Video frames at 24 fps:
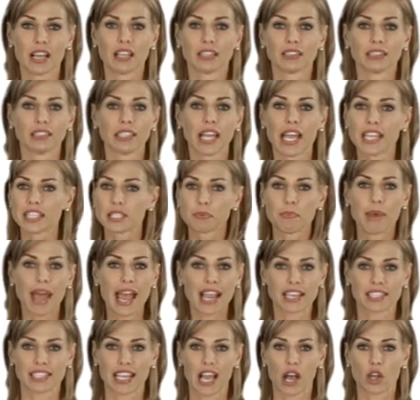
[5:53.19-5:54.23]
Let's
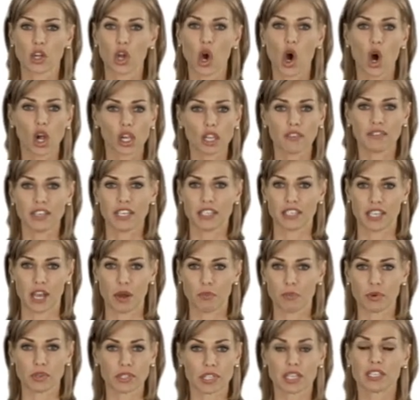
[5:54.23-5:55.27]
max out all of these
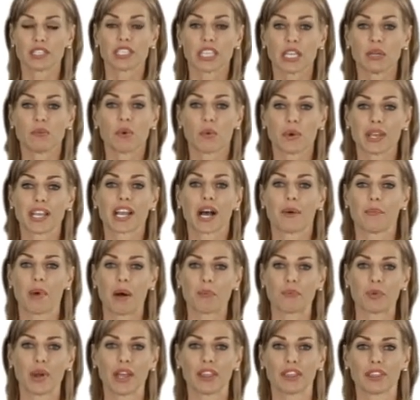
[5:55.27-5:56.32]
numbers and see what we come
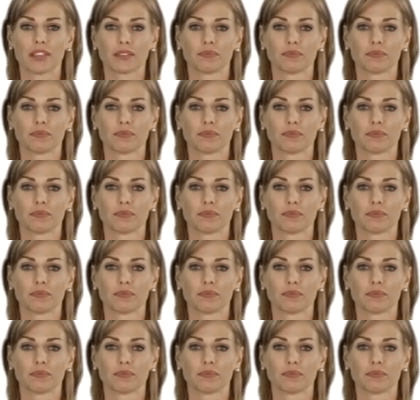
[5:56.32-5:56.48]
up with.